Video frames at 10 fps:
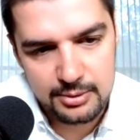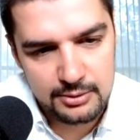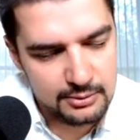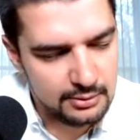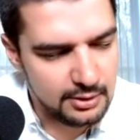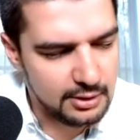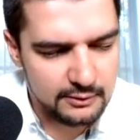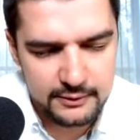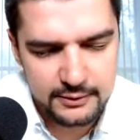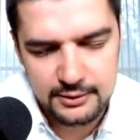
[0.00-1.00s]
Peru,
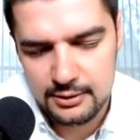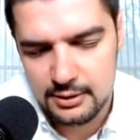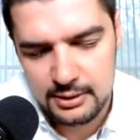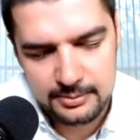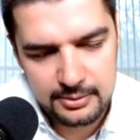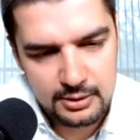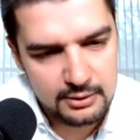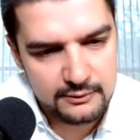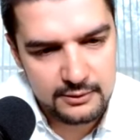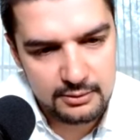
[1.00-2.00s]
all over Europe,
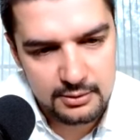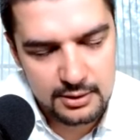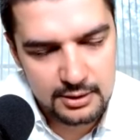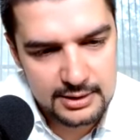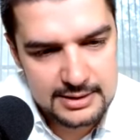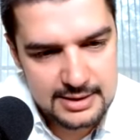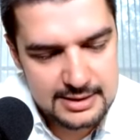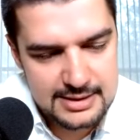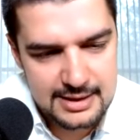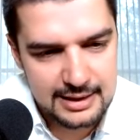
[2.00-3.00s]
all over the world,
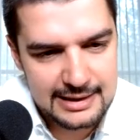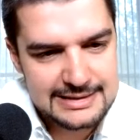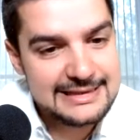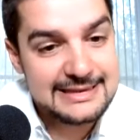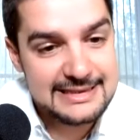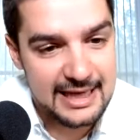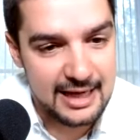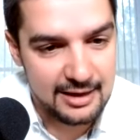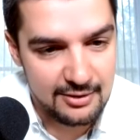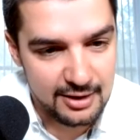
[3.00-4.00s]
it's like, it's
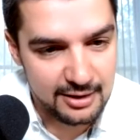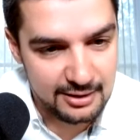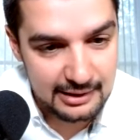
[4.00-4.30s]
insane, right?